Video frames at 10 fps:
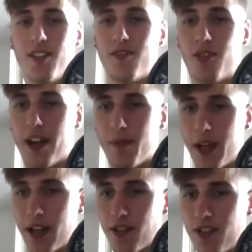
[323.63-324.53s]
fighting
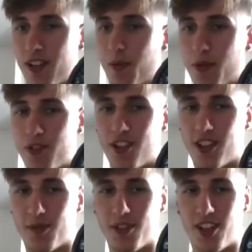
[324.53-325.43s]
bears. I'm obviously going
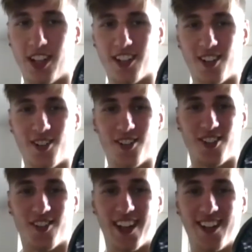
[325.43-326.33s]
to be taking notice
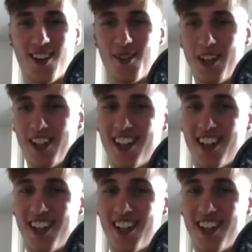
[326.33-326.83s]
of that. You know what I mean?